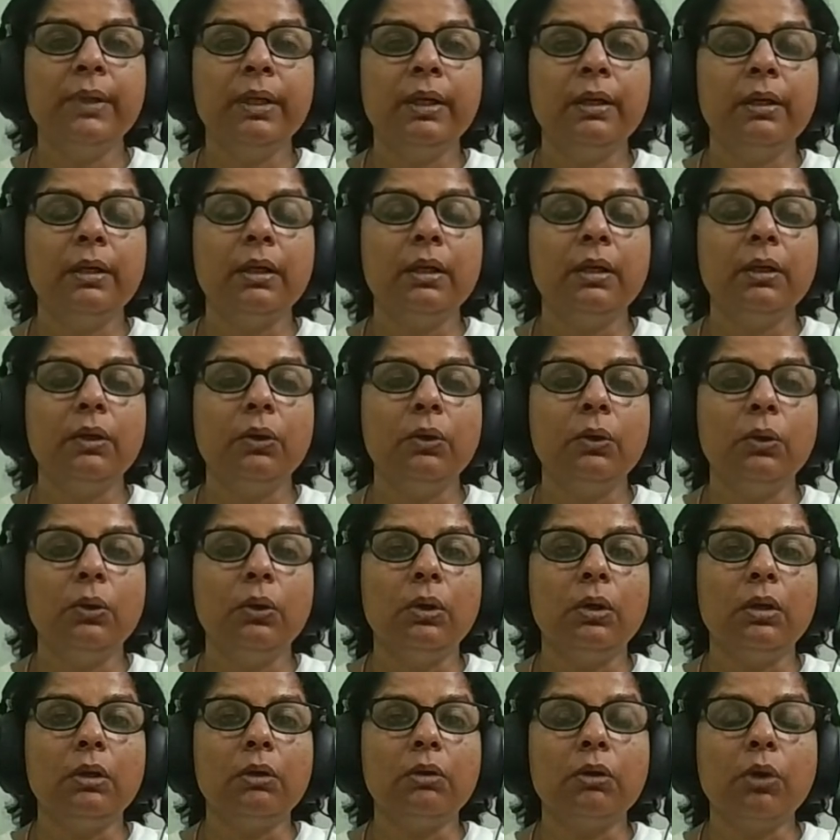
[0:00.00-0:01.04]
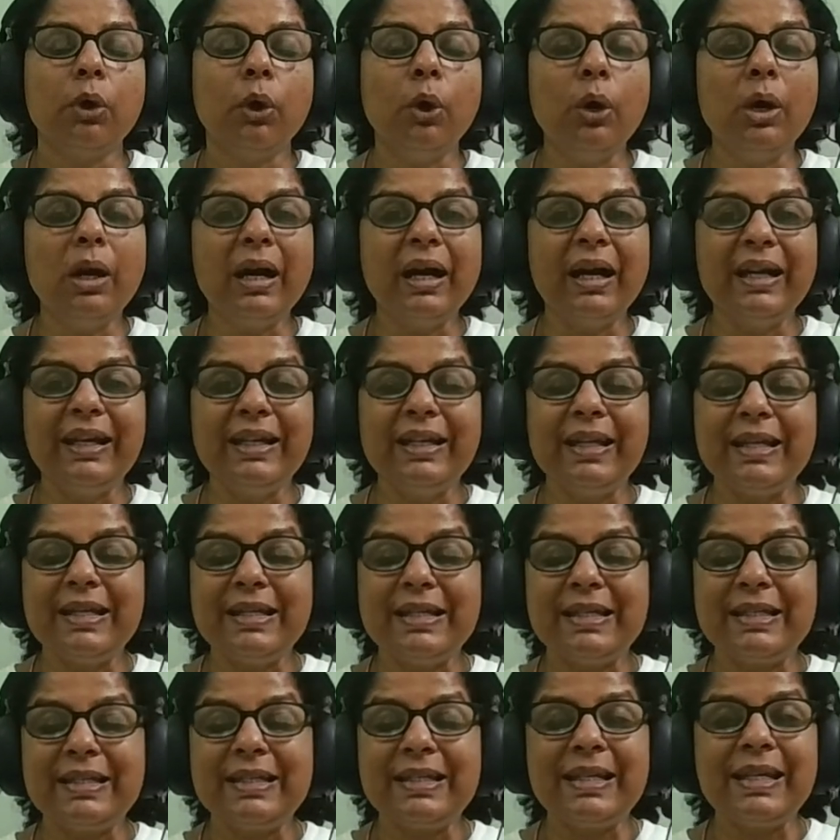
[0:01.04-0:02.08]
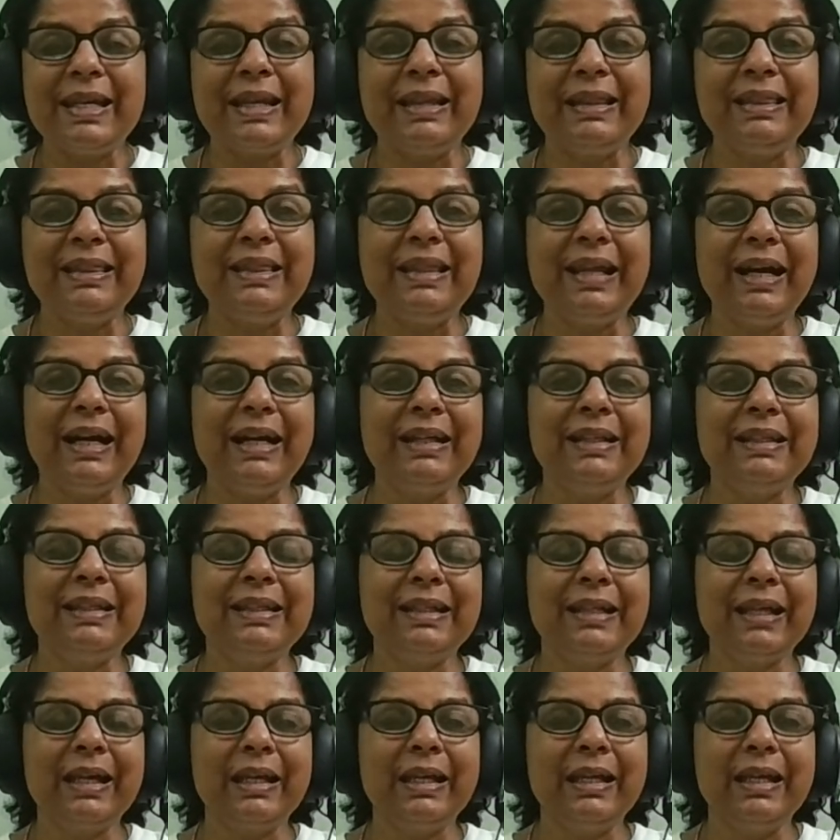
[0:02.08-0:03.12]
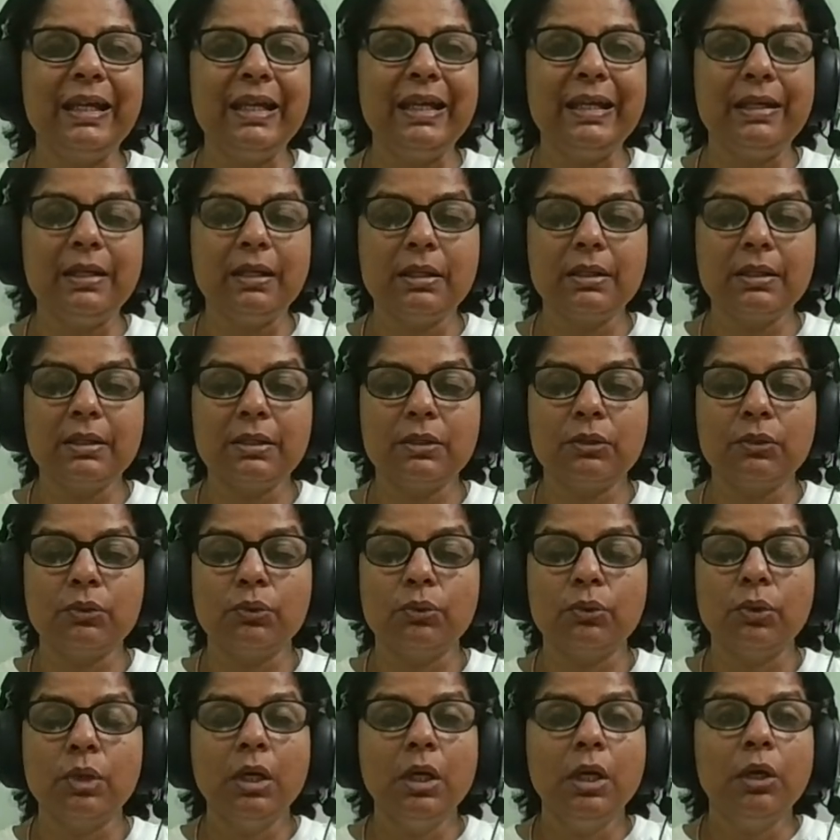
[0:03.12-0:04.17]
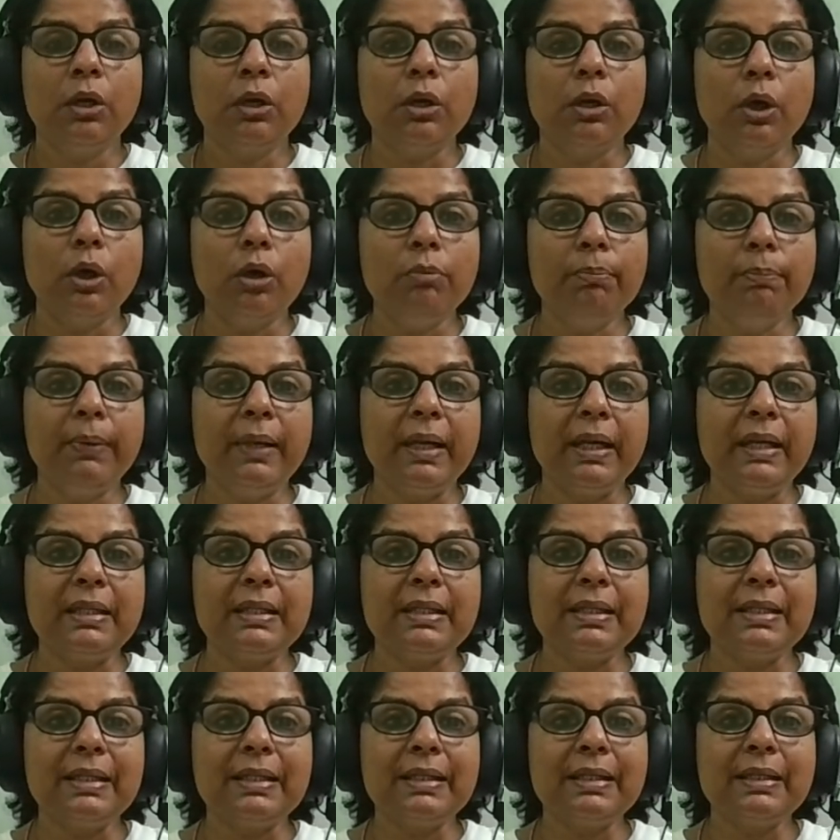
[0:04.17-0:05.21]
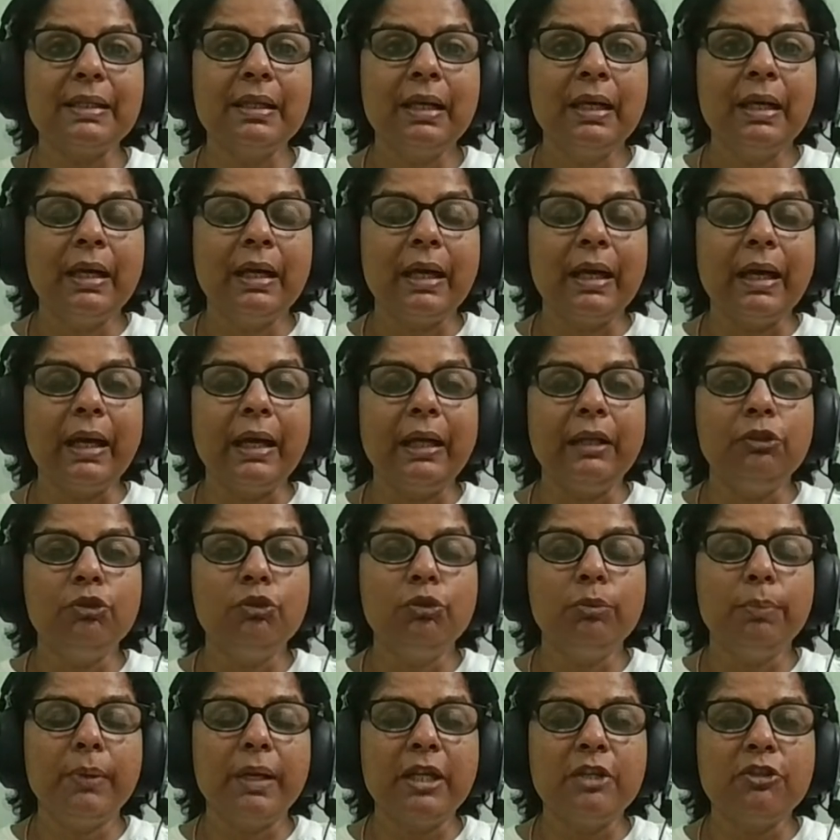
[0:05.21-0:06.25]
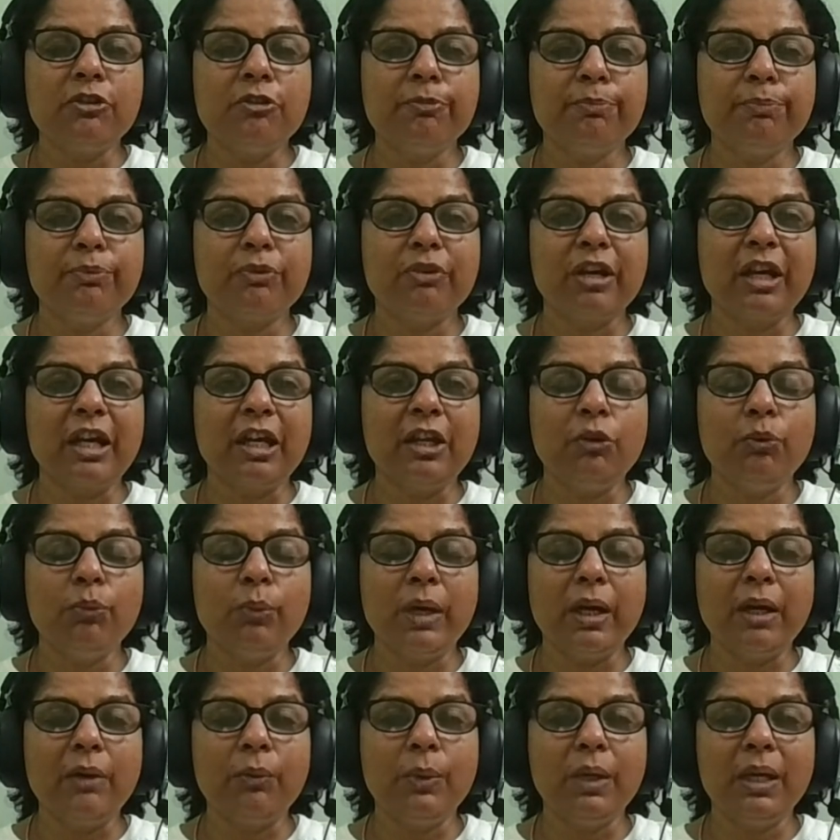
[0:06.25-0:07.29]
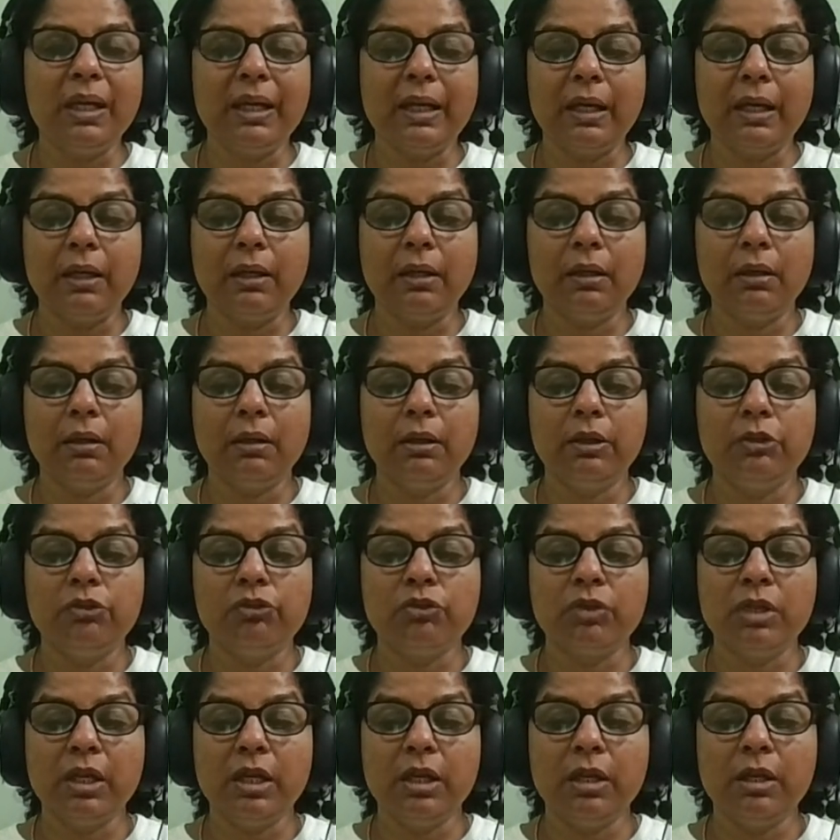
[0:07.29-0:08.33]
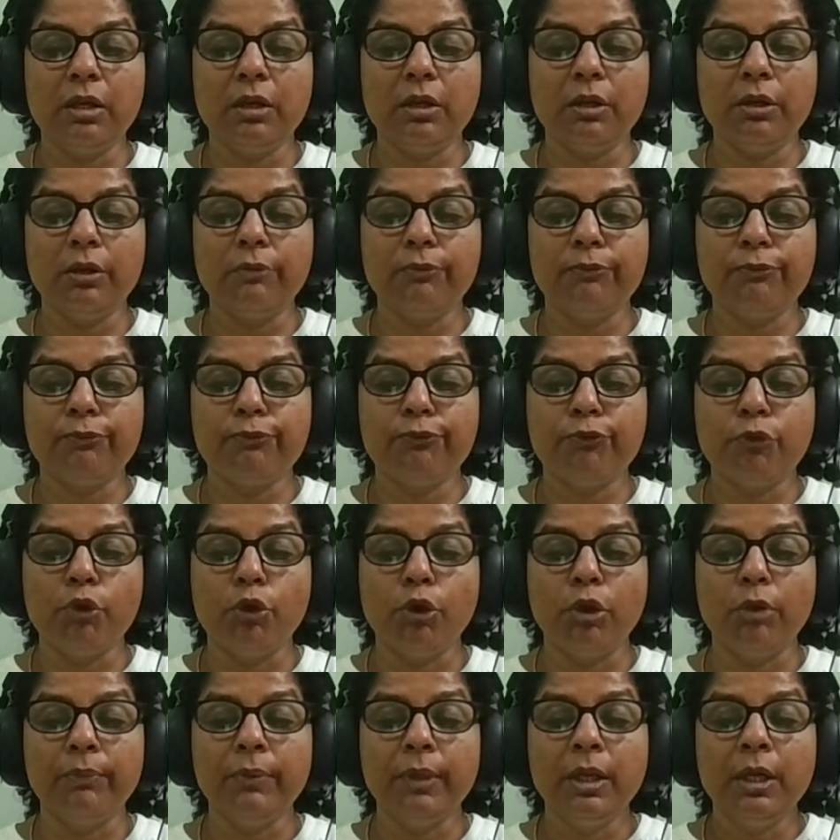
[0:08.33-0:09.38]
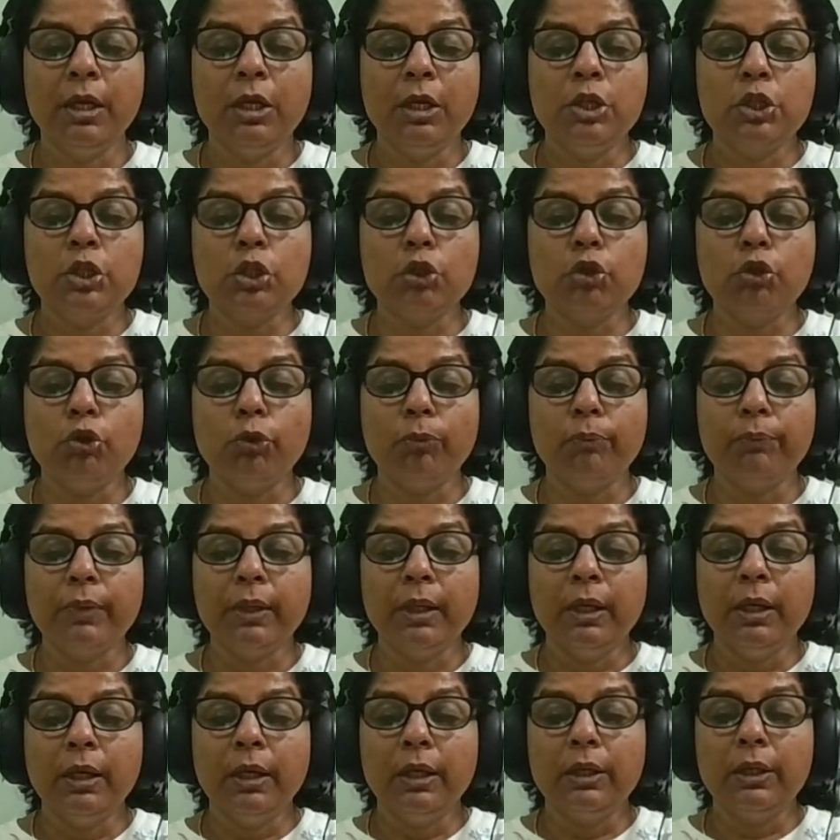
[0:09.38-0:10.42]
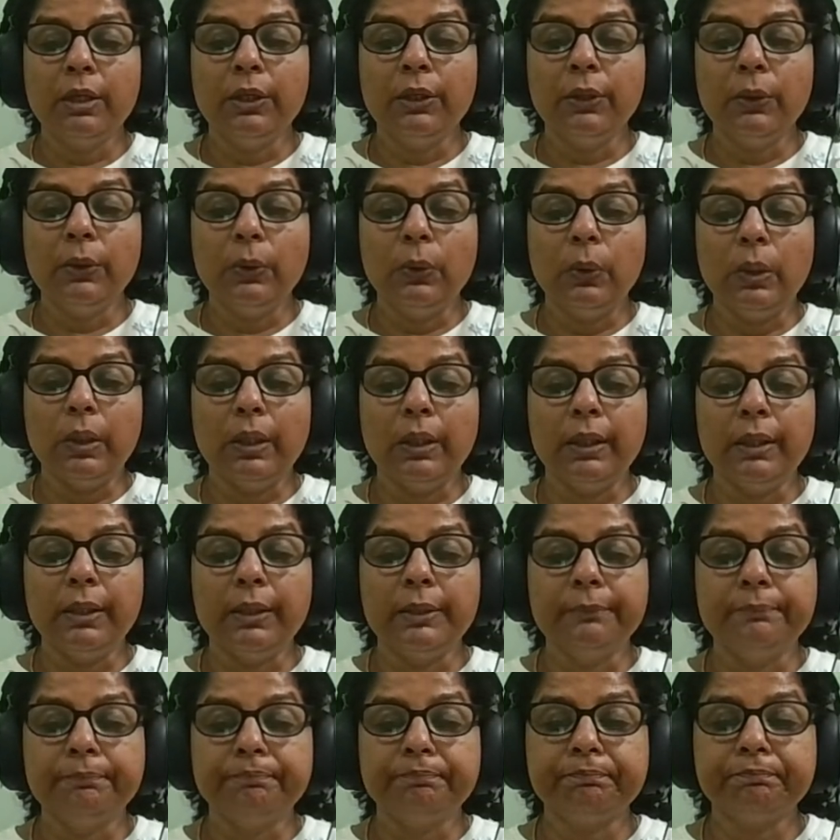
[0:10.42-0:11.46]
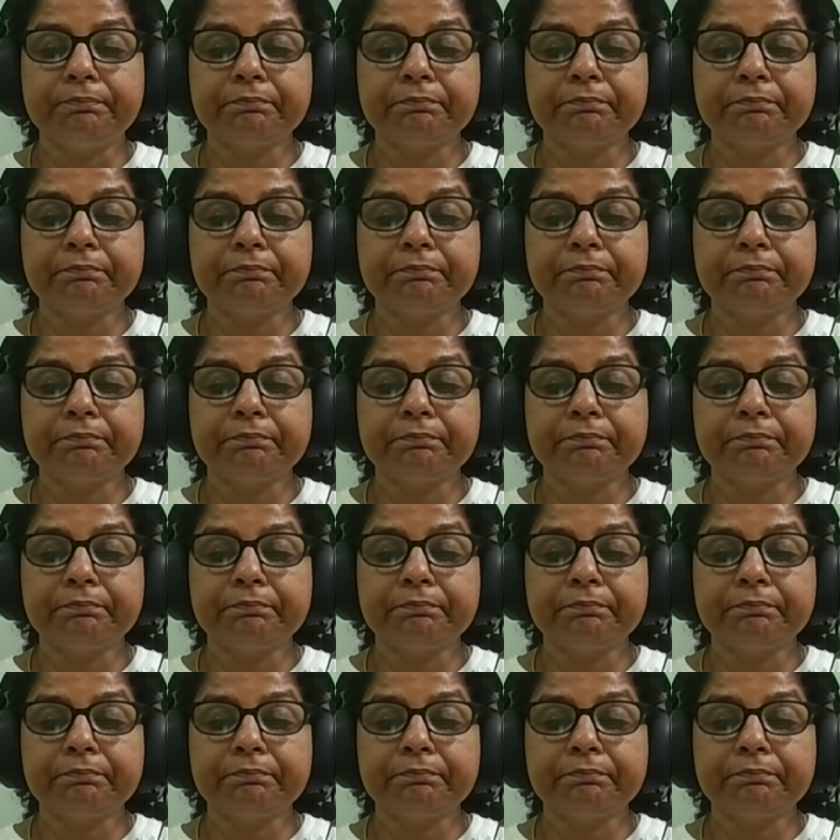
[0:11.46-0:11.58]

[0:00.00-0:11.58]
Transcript: you know wrong identity and that can lead us to wrong places and to place of pride where we can literally uh, fall so you know um,